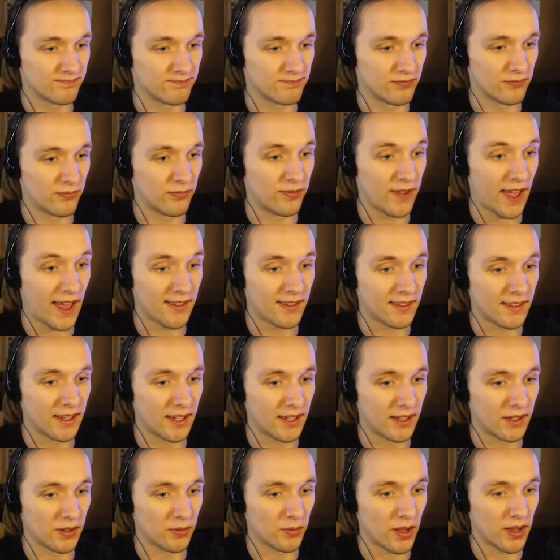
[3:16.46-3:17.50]

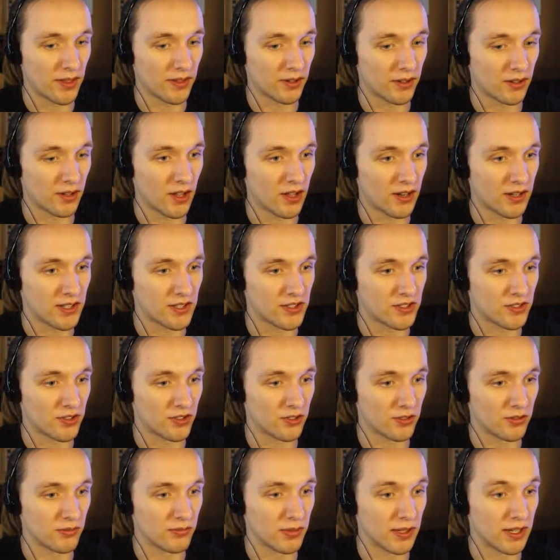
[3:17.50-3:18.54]
validated whether or not it's
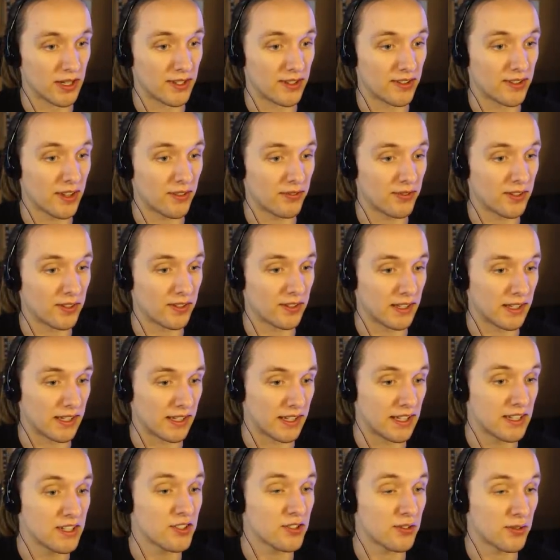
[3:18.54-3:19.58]
true, but it's definitely an
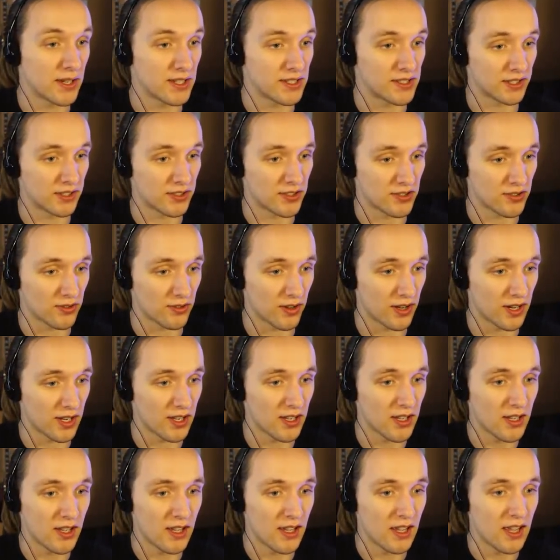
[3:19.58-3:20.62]
interesting story,
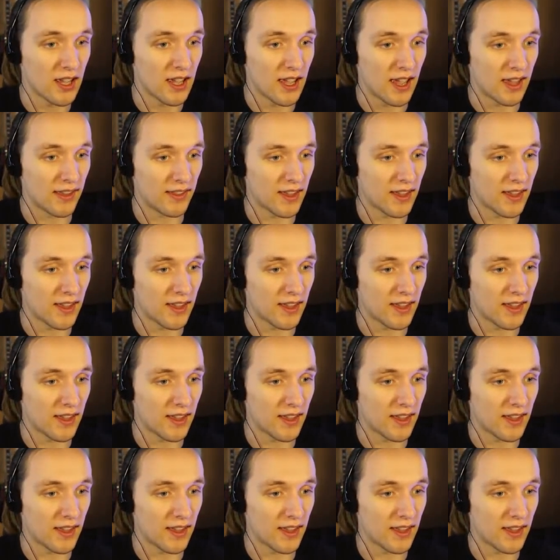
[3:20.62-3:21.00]
and